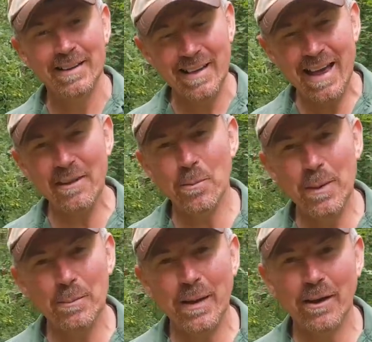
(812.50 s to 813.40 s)
Yeah, they're a
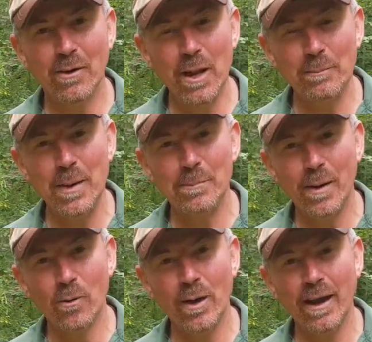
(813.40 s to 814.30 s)
bit bigger and a bit
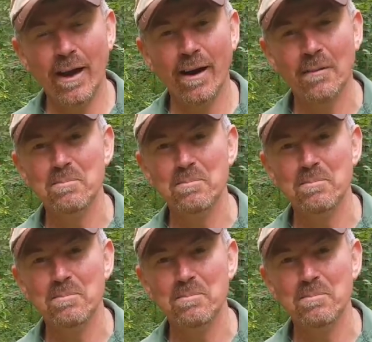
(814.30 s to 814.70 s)
bulkier,